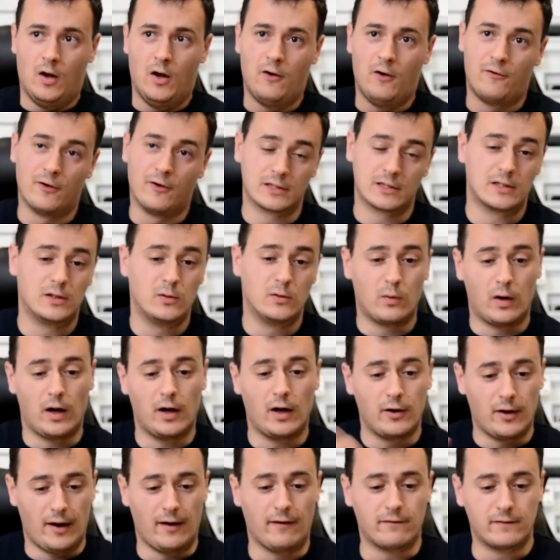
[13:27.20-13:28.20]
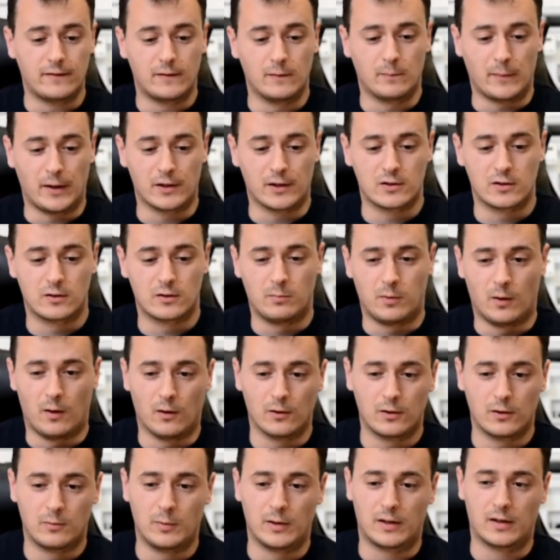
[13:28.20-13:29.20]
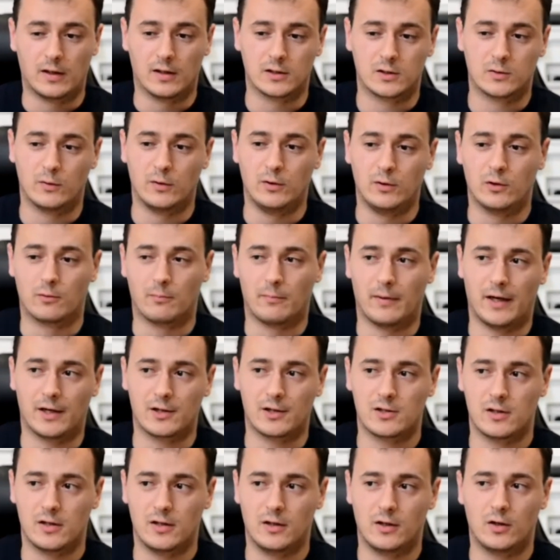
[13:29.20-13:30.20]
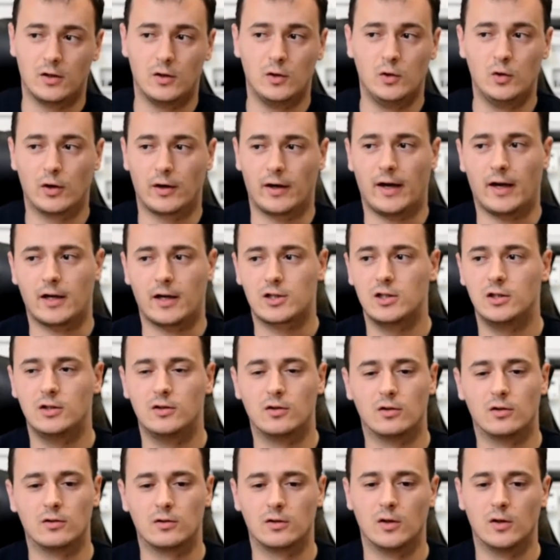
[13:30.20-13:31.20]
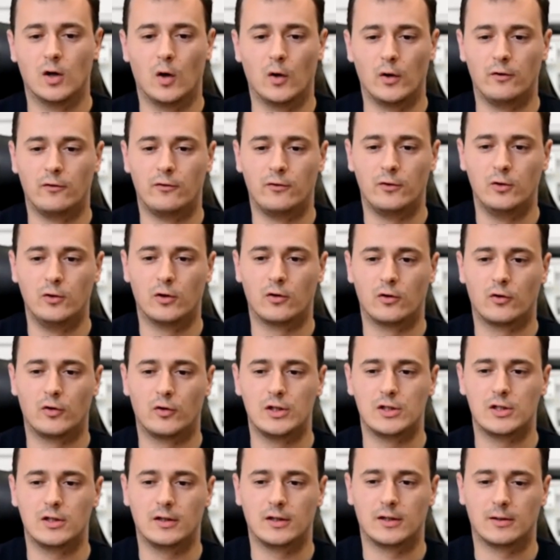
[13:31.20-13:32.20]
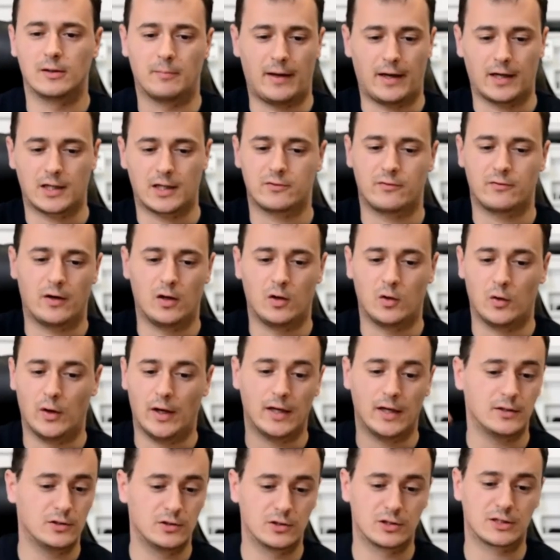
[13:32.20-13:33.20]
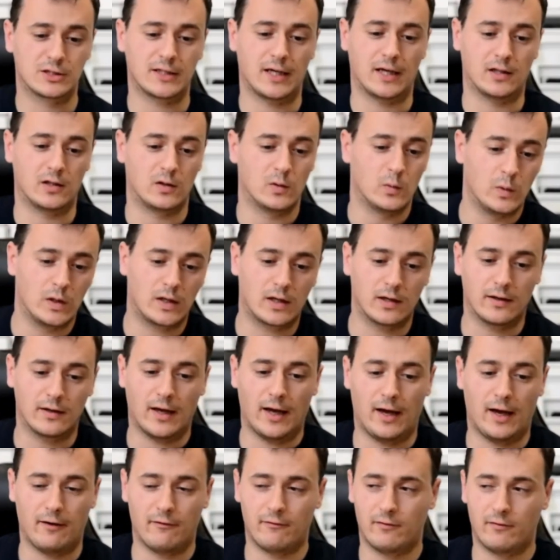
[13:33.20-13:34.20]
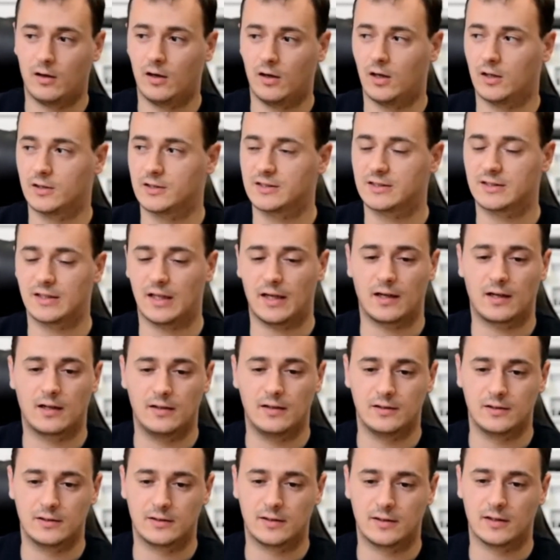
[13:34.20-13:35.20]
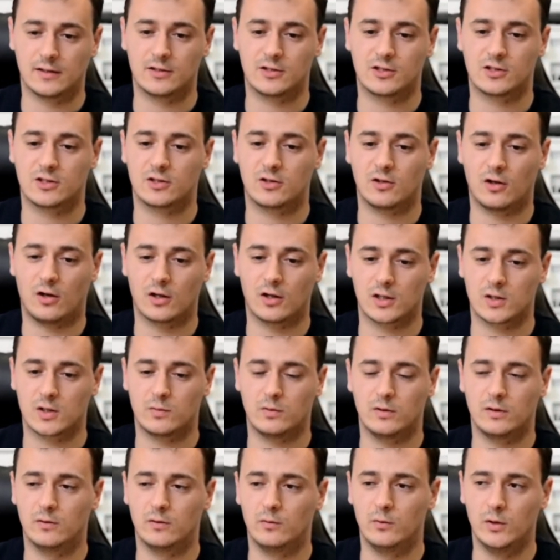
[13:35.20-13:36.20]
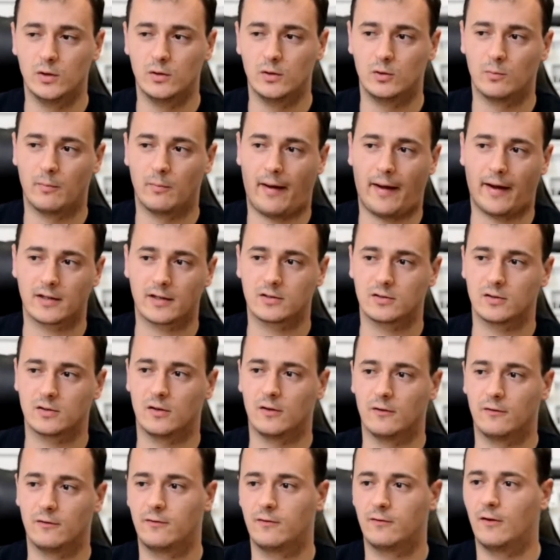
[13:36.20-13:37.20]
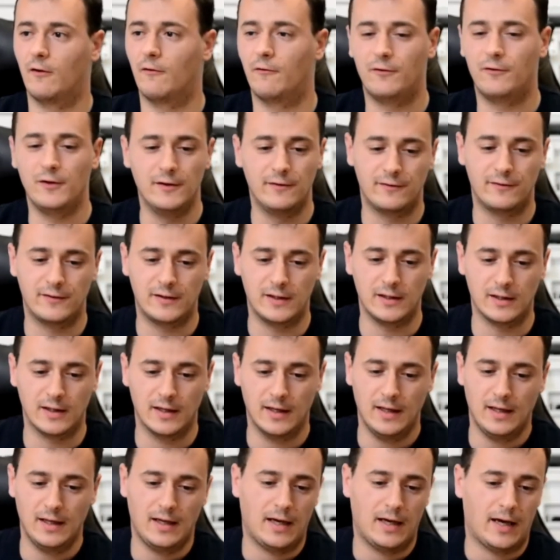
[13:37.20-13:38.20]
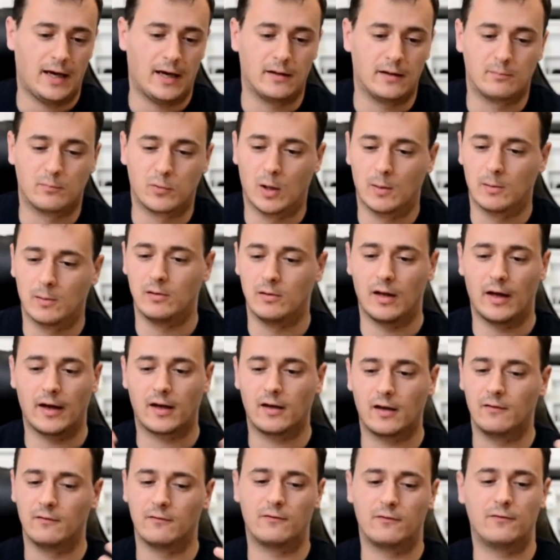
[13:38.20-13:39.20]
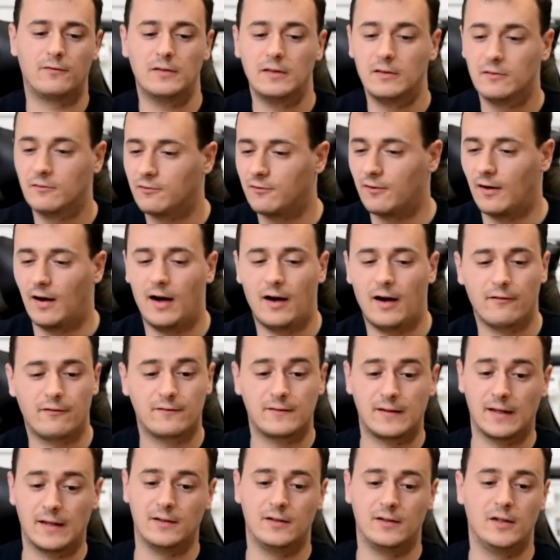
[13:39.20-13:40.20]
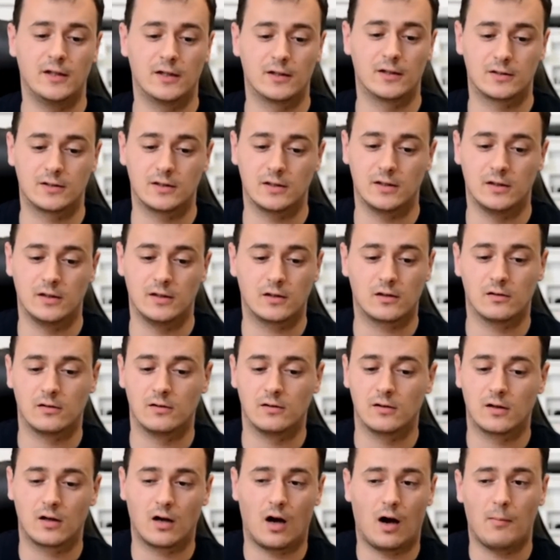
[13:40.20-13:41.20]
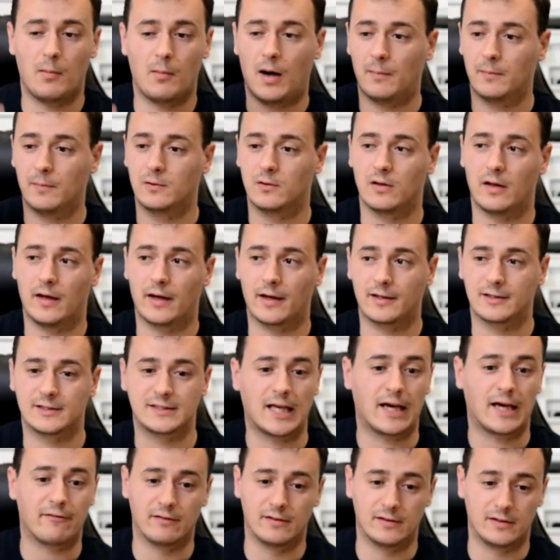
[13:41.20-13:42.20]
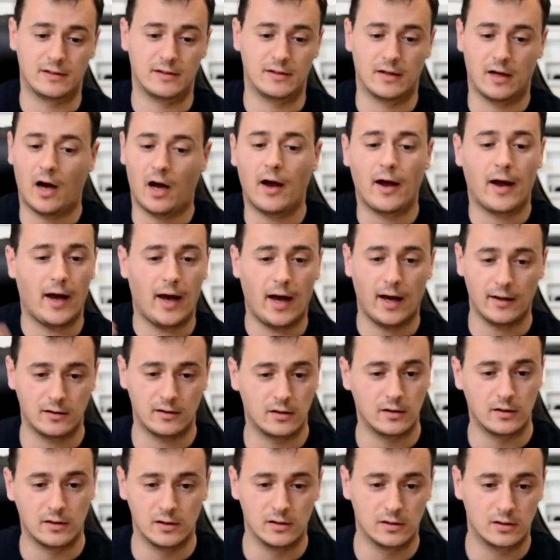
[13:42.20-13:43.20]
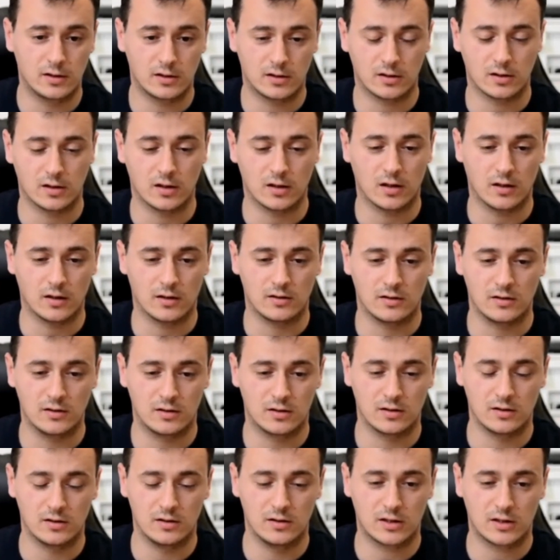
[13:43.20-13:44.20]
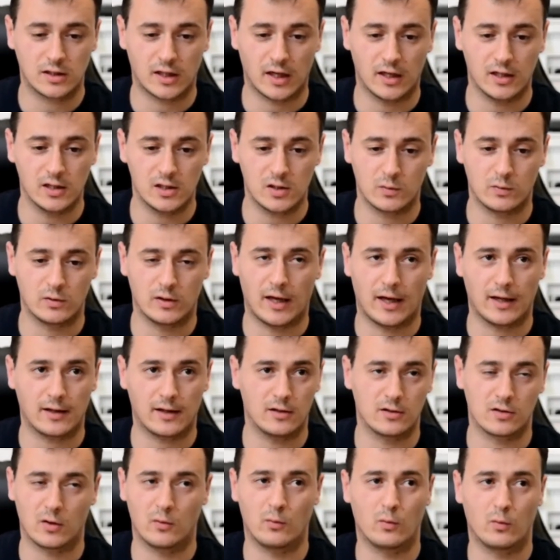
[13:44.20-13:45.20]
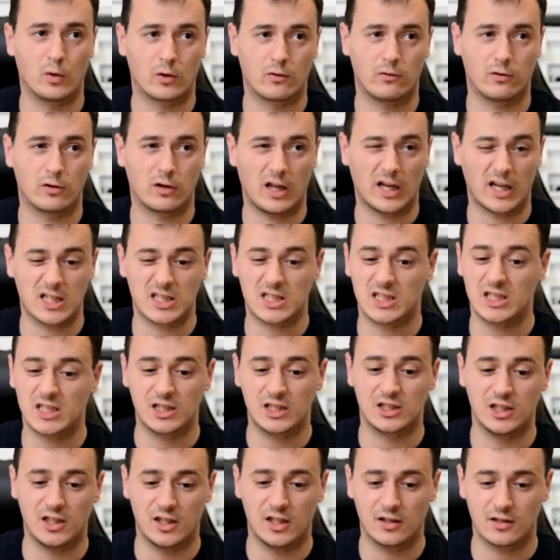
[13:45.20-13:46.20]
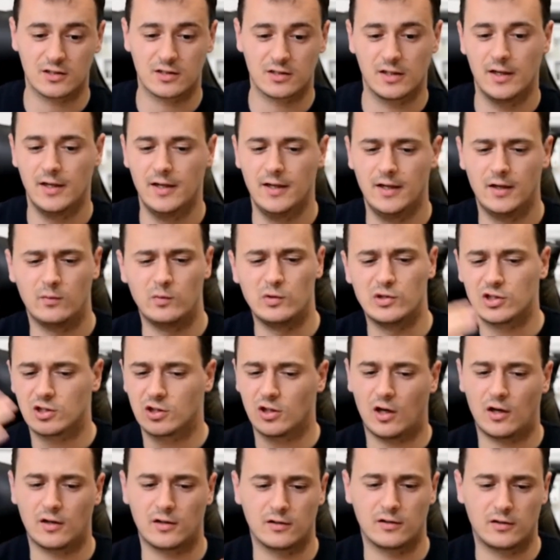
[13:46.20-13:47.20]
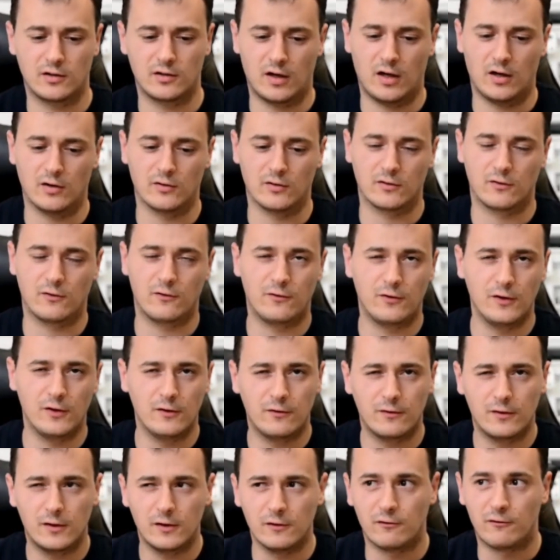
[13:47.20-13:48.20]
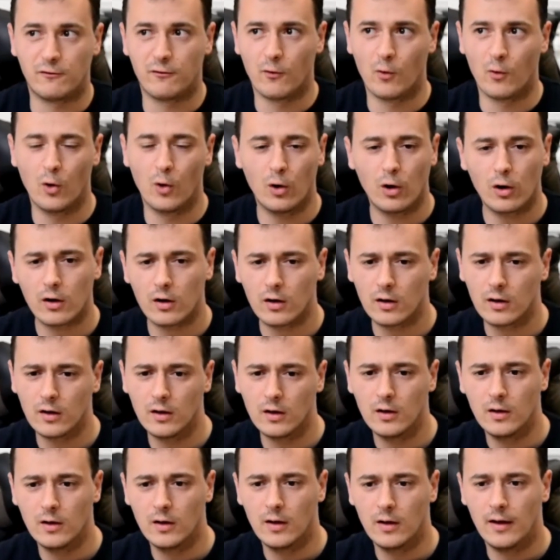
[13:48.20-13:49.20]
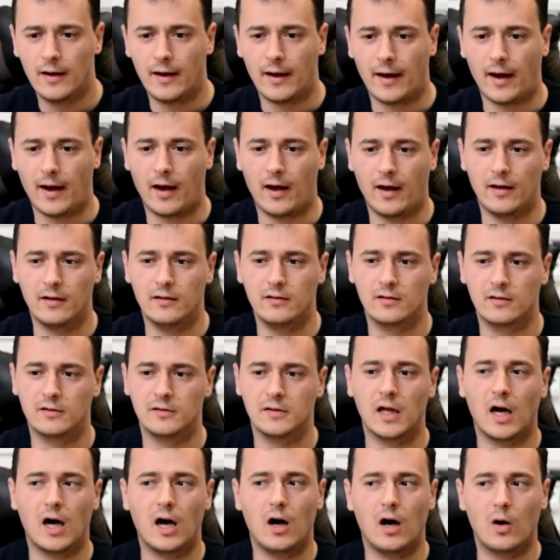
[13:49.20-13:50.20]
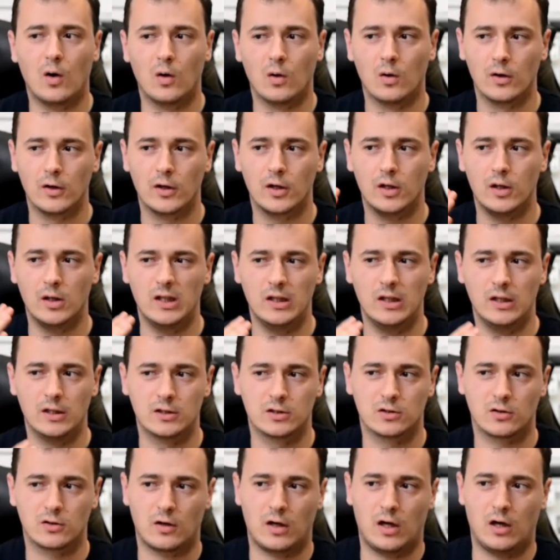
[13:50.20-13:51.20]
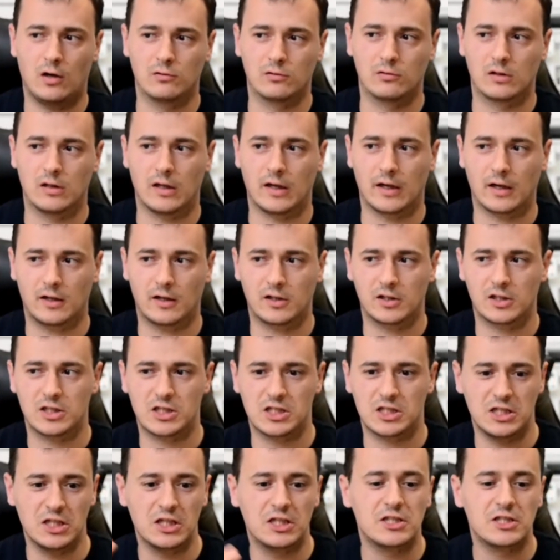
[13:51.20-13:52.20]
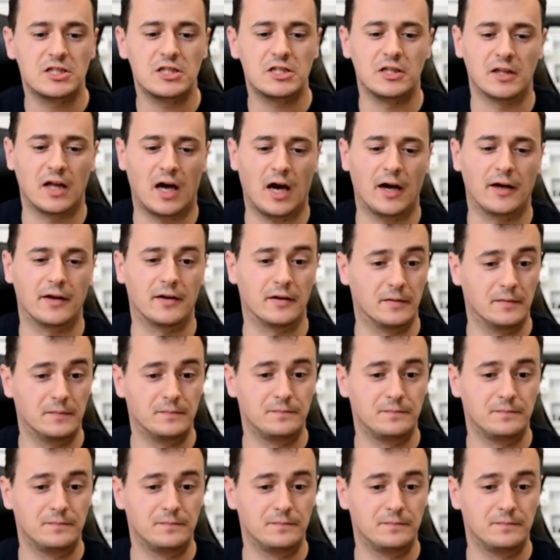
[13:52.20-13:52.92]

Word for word: firstly why you have to measure both because when you're measuring you actually don't know if you're reaching the max value as you said we can have a cyclist that starts with a VO2 max of 50 and probably like in five ten years it could come up to like 70 i had this uh, this this case with athletes i worked for like six years we started around 54 and now he is around like 69